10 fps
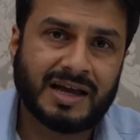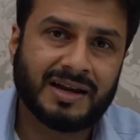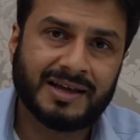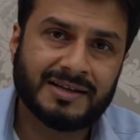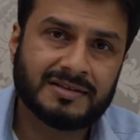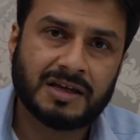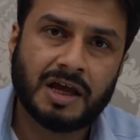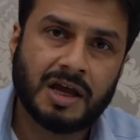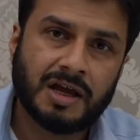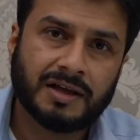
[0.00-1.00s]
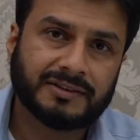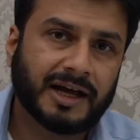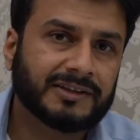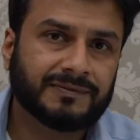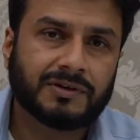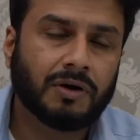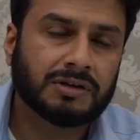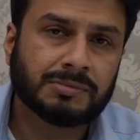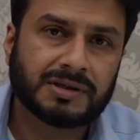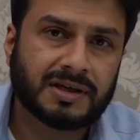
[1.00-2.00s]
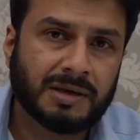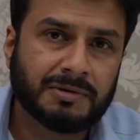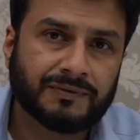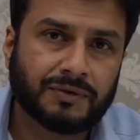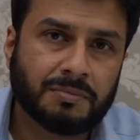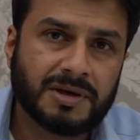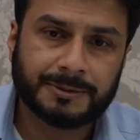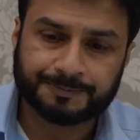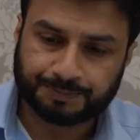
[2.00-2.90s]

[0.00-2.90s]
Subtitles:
And hence, that's where Audible came in for me.